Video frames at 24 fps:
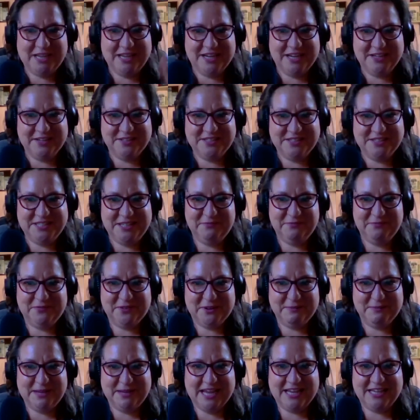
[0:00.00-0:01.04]
on your team for
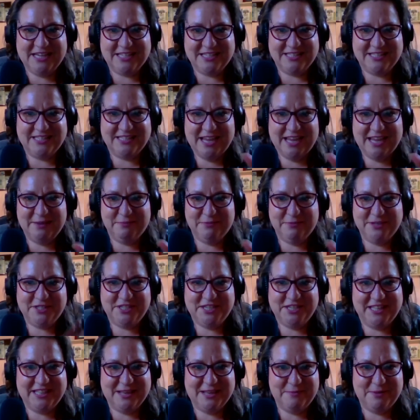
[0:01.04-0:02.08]
me. I
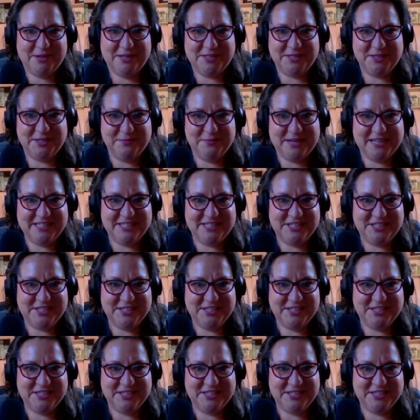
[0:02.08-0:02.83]
appreciate them all so much.